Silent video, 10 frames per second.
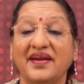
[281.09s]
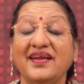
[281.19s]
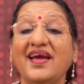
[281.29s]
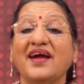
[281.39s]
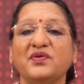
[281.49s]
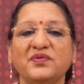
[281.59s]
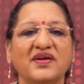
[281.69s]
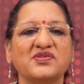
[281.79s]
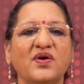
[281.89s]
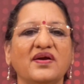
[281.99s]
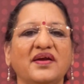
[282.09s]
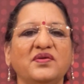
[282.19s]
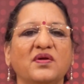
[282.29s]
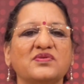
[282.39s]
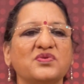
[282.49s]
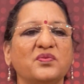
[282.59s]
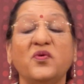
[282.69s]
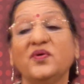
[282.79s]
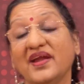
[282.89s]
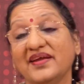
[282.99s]
react to that song and you also
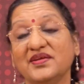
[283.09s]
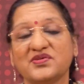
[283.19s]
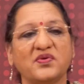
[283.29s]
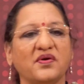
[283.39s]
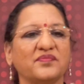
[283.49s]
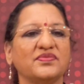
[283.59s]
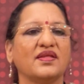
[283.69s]
won't like the song